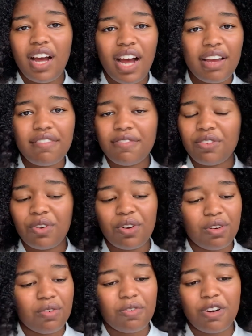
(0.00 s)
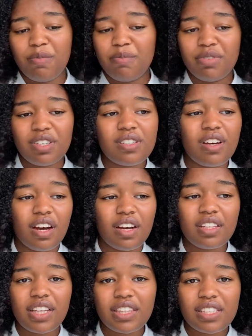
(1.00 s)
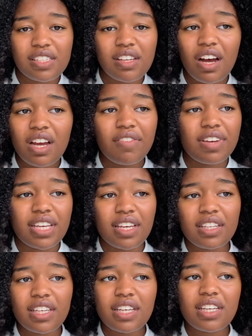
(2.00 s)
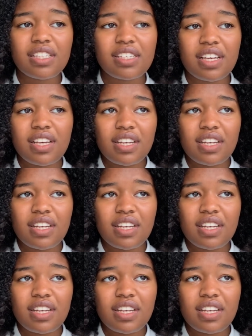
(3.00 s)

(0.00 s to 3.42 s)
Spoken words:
I've learned from book talk, like The Song of Achilles.